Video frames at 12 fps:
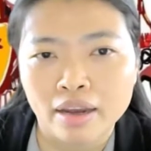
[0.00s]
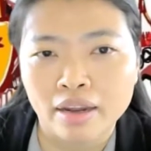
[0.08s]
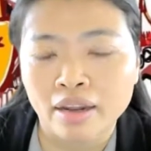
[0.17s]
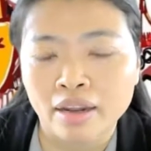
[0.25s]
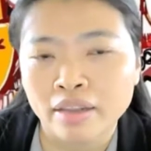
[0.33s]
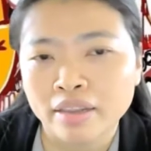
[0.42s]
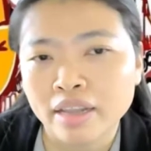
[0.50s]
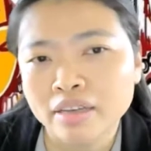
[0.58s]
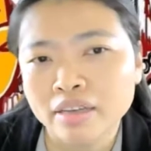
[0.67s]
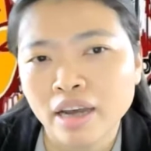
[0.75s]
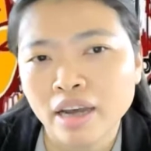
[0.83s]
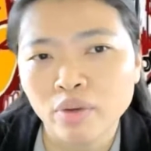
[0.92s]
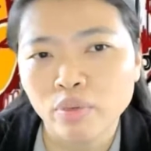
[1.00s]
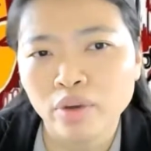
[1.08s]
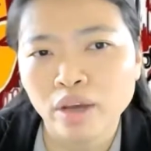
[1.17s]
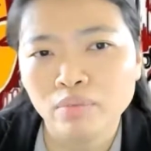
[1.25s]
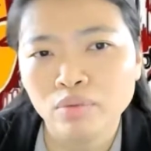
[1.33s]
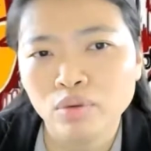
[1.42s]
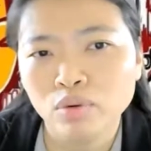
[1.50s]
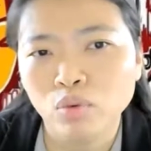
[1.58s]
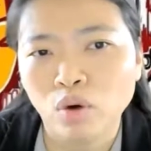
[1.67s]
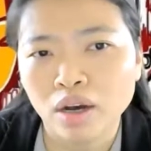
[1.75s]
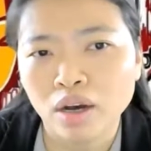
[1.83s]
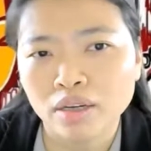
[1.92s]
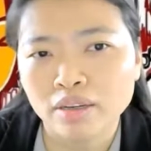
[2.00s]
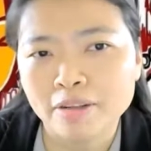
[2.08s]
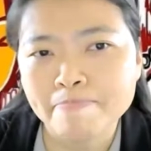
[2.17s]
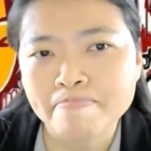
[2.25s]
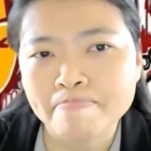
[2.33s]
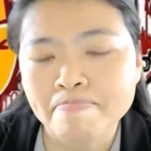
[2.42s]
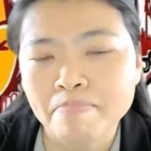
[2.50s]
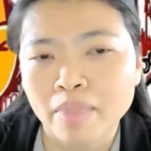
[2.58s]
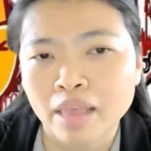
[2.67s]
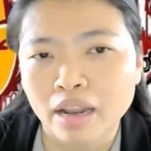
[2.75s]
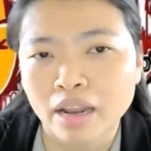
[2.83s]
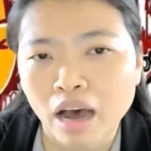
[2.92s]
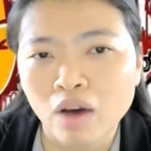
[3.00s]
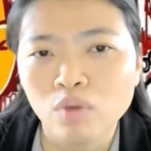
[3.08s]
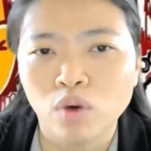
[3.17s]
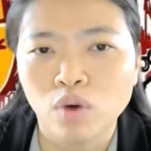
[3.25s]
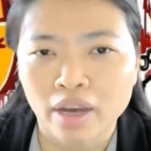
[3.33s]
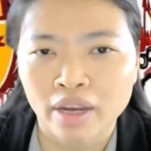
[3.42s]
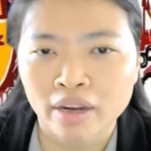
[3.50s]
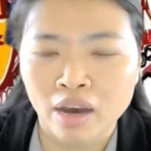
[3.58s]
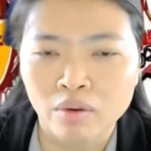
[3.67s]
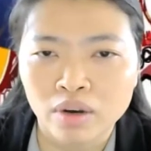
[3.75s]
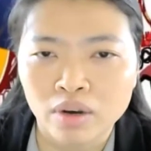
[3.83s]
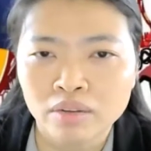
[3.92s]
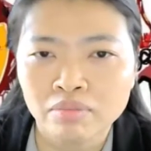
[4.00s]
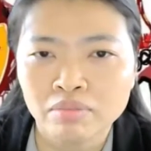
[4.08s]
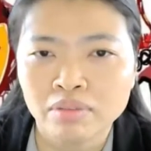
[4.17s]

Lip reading: And that time we have to work long working hour.